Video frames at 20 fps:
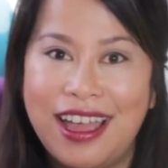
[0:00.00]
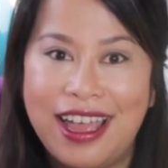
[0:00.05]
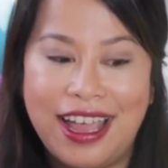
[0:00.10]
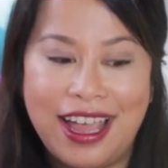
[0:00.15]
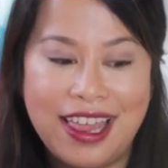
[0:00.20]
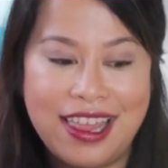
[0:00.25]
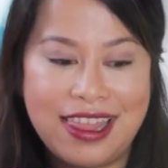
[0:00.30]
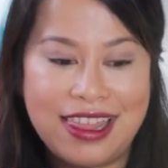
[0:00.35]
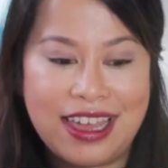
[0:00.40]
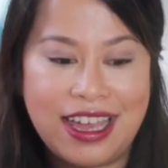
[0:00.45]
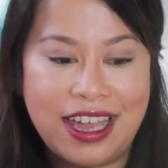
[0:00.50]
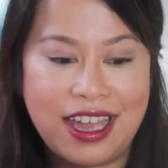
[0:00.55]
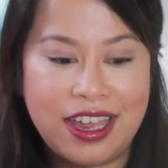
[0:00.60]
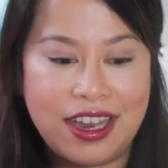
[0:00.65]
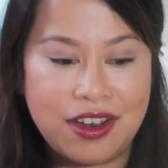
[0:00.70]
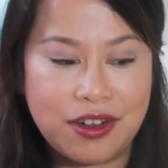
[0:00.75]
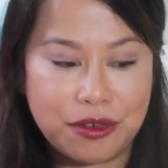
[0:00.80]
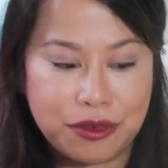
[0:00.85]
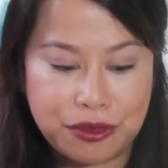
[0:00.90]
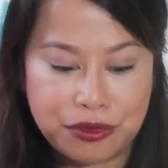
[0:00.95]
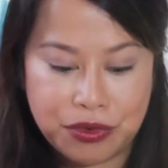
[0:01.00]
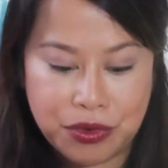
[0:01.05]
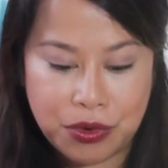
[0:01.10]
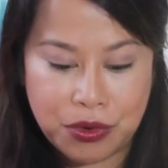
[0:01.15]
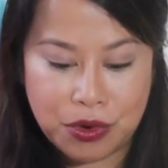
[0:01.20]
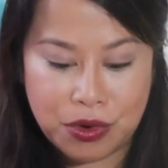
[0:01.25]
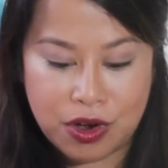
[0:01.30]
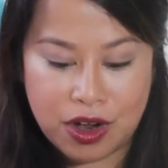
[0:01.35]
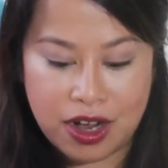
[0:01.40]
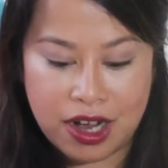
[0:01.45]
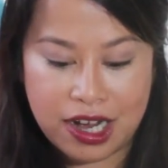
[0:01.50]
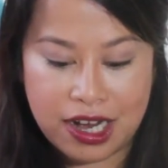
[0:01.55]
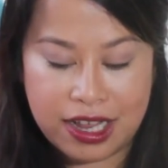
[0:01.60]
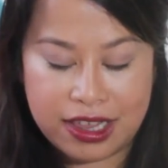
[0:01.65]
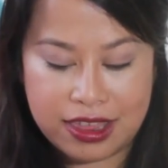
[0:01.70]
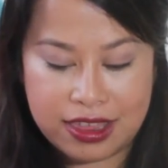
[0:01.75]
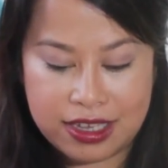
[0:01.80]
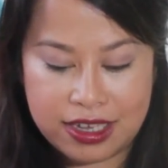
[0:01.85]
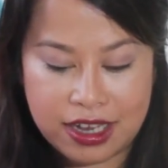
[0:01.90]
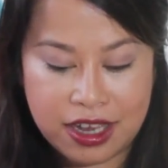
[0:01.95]
and then for
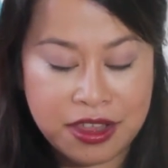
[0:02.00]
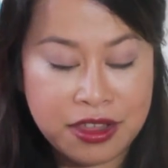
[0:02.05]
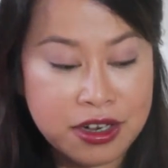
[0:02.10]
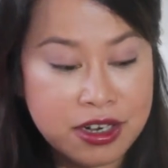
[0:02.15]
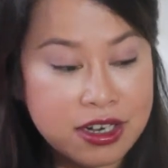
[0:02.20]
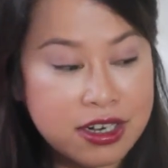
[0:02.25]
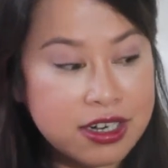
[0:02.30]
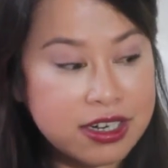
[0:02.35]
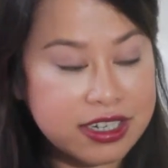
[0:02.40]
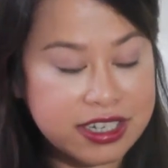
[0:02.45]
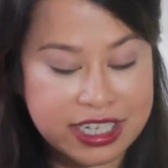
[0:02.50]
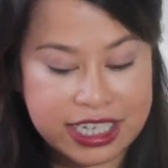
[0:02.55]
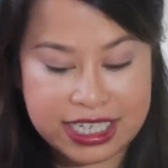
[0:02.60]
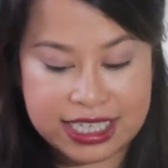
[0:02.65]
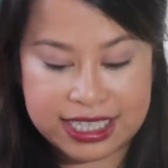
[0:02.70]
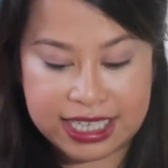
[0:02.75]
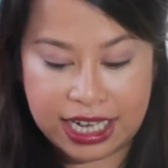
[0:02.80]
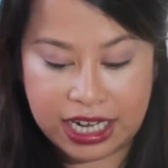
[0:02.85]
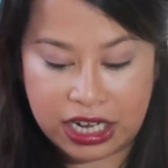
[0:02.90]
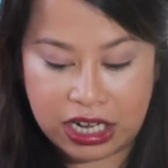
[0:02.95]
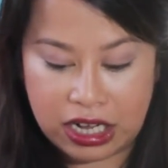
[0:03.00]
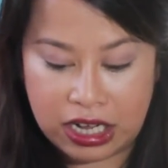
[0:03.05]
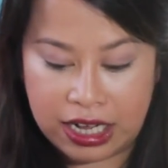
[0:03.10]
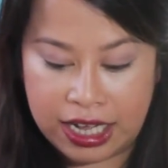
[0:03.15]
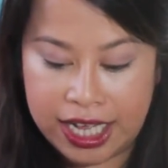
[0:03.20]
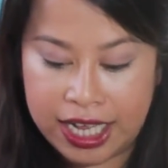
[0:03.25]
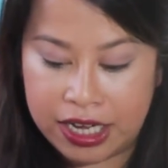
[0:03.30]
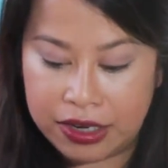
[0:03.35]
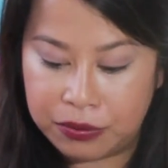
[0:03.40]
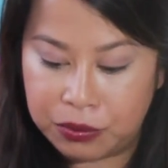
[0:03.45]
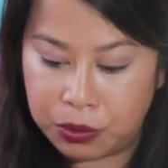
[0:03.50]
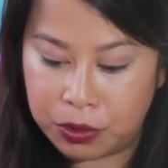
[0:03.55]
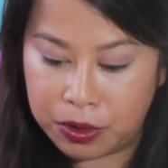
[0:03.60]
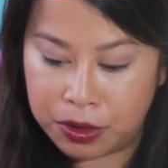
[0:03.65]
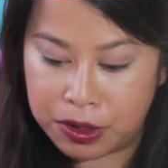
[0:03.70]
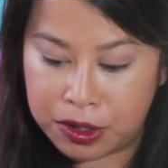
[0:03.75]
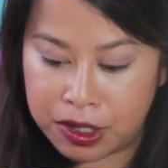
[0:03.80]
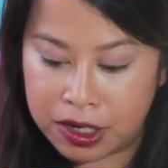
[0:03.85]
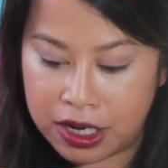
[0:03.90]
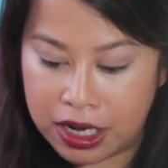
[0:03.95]
the other goodies I got
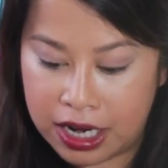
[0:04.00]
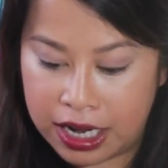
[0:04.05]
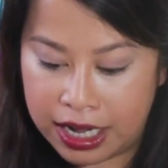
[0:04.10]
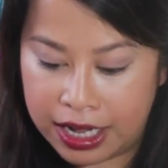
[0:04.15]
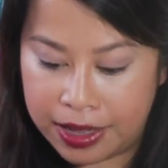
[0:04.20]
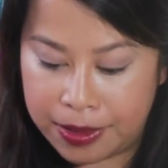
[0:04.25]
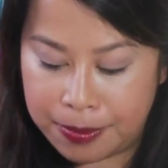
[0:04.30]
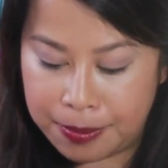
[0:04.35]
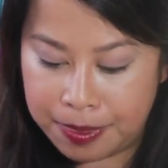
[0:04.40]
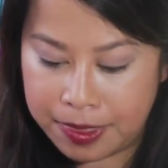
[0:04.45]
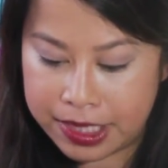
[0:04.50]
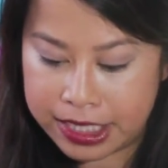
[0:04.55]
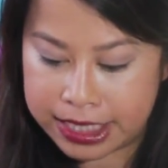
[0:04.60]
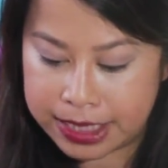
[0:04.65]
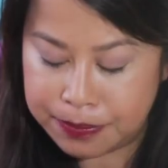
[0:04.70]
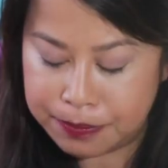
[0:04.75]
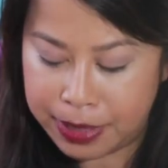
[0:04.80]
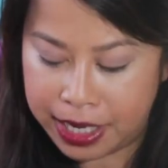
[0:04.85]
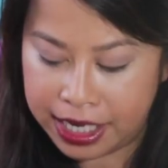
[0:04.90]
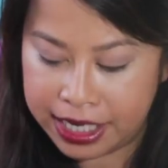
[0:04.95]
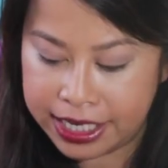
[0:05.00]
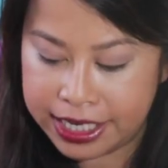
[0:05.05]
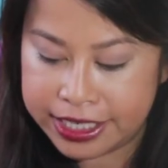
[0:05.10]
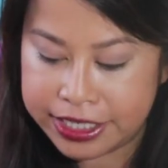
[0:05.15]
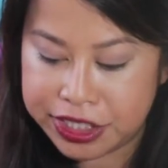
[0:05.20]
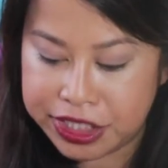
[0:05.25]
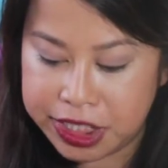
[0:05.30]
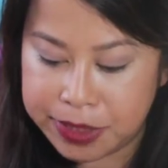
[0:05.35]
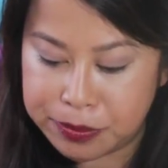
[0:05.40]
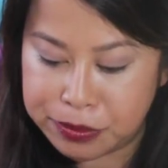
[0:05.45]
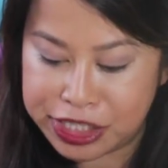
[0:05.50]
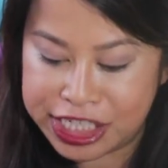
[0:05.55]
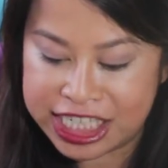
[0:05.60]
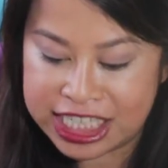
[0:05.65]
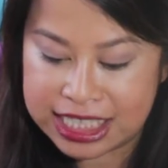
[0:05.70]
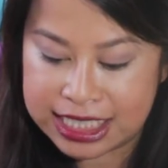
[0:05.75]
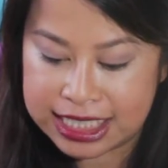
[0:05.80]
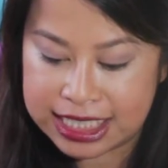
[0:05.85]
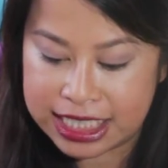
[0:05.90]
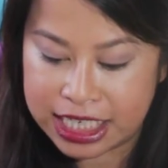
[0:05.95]
were this Becca
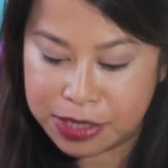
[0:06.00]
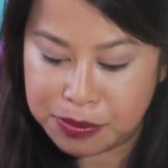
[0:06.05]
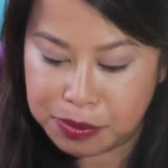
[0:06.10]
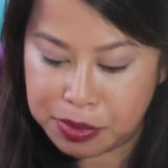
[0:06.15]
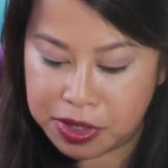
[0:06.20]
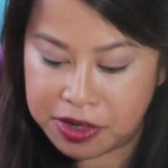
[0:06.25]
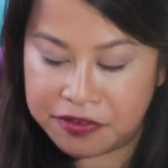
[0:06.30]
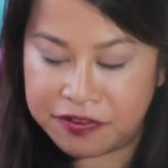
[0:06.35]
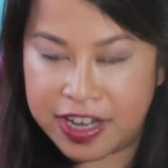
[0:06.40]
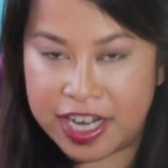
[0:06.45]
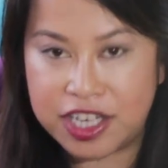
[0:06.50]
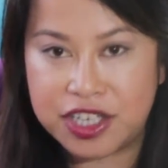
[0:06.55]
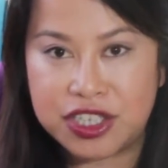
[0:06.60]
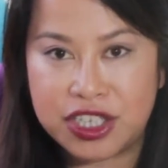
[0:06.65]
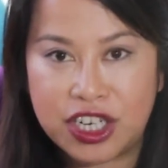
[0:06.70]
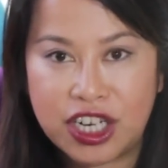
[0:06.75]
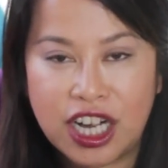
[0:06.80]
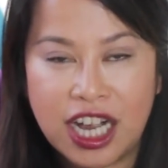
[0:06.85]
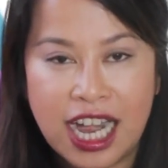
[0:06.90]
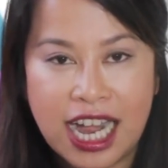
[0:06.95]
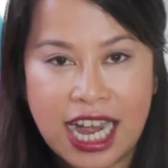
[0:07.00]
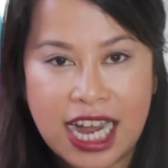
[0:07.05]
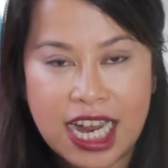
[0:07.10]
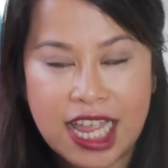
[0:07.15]
Shimmering Skin Perfector,